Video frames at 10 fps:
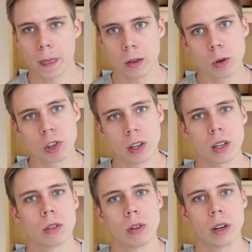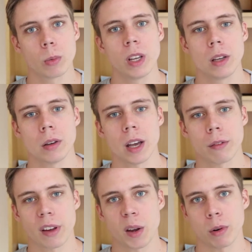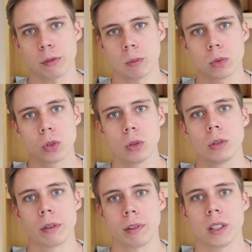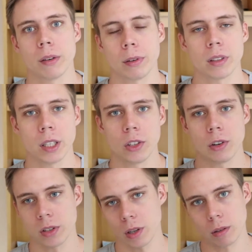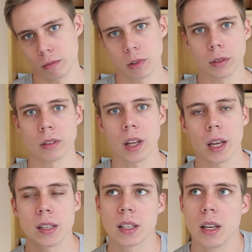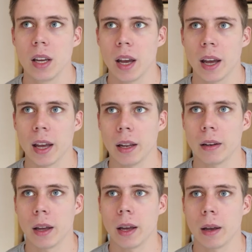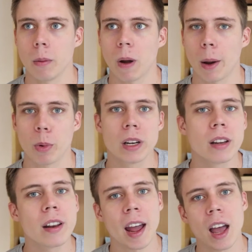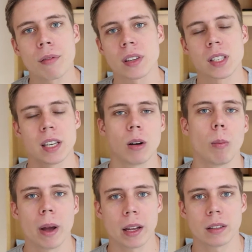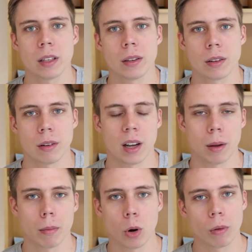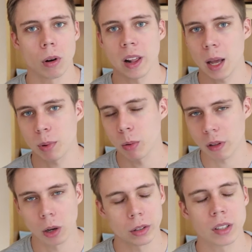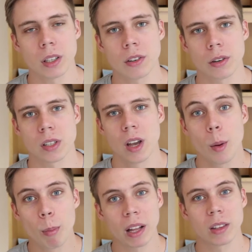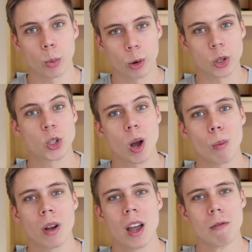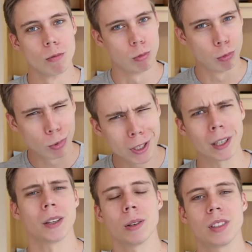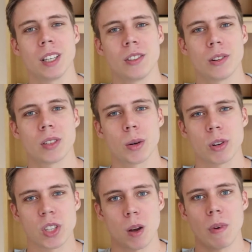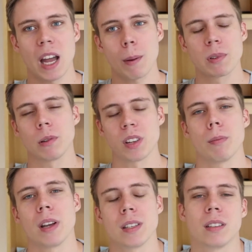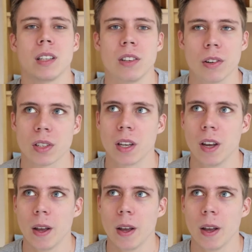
Usually during a week you have anywhere from 2 to 3 different teachers on the days. And we didn't have a single bad teacher. I'm overall happy with all the teachers, but there were some really good teachers. There were some absolutely amazing teachers.